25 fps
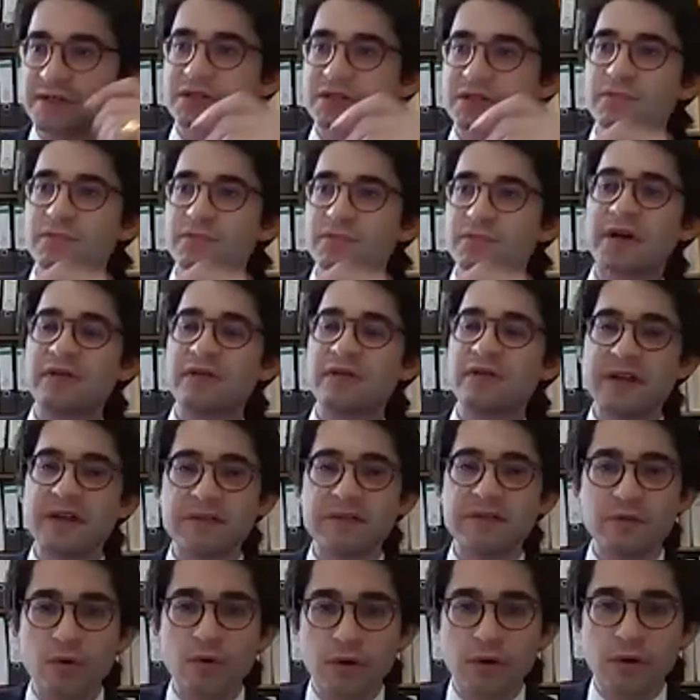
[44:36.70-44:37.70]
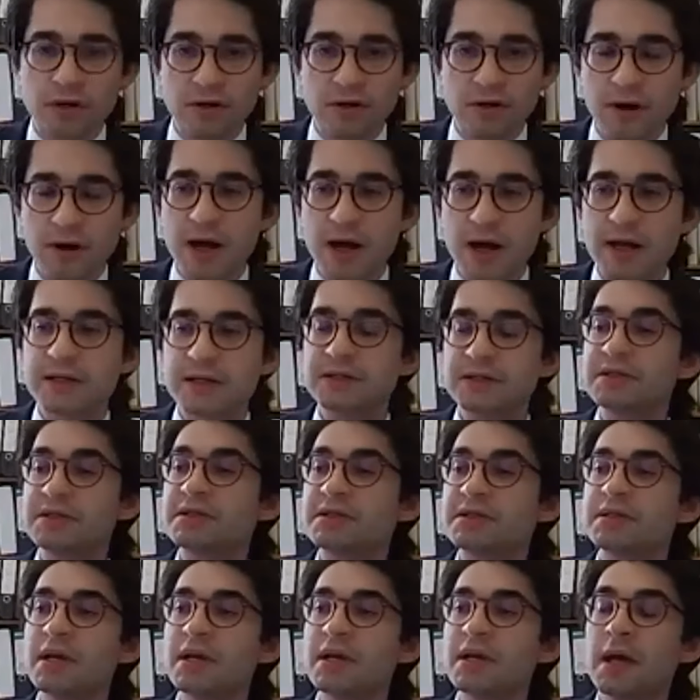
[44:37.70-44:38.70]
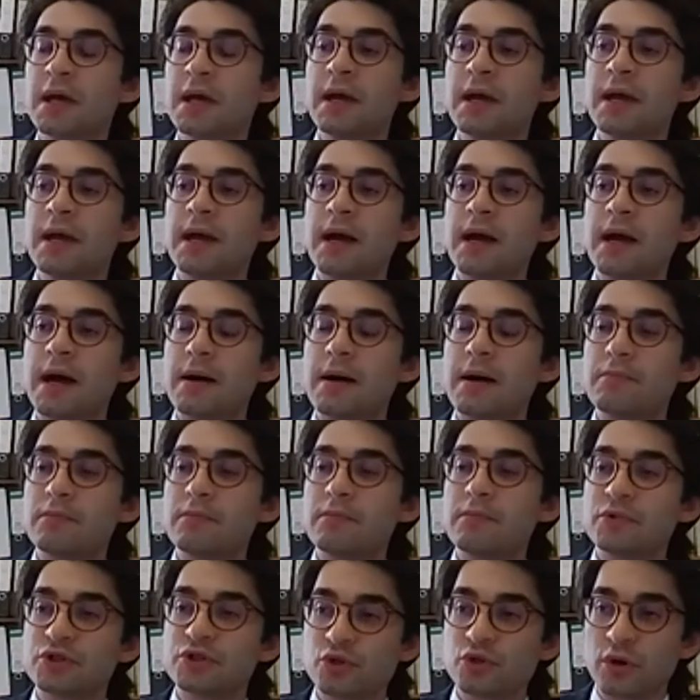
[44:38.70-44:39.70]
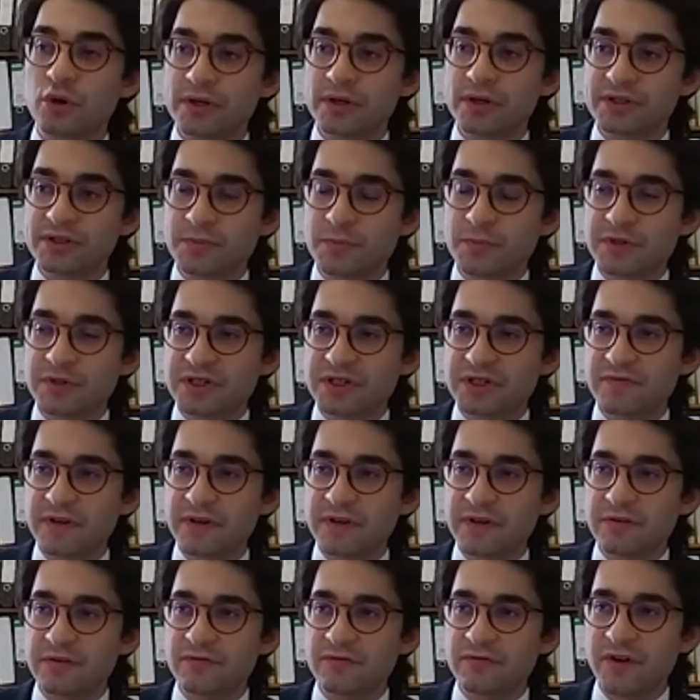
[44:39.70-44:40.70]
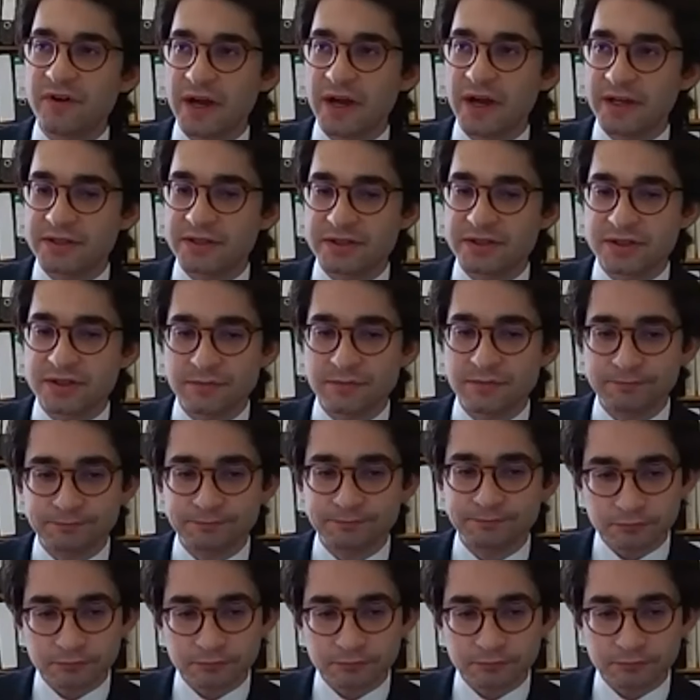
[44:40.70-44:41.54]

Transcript: but have any of your clients sought specific advice